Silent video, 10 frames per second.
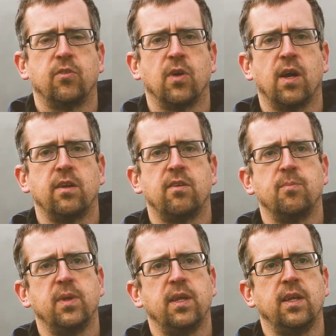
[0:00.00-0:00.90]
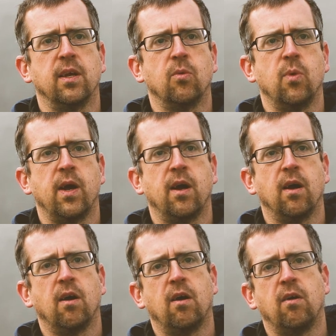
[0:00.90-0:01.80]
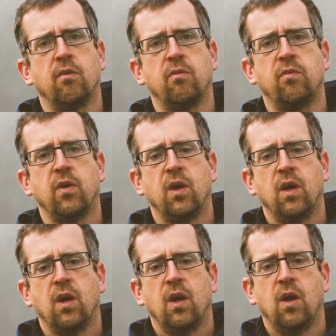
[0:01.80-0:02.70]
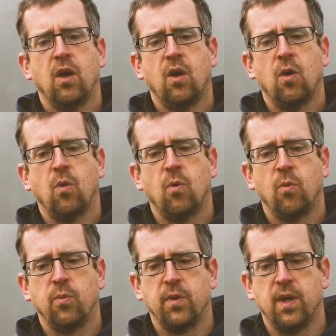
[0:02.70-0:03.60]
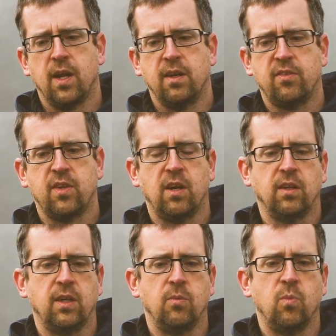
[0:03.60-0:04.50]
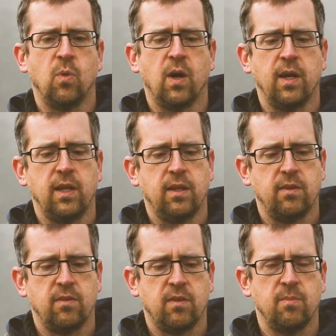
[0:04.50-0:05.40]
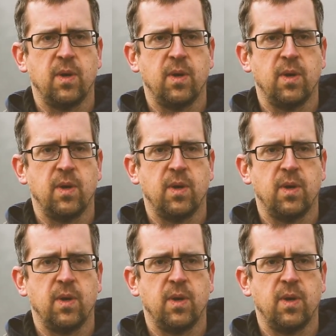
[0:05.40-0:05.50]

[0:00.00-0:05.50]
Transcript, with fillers: Trying to be aware of not necessarily what is the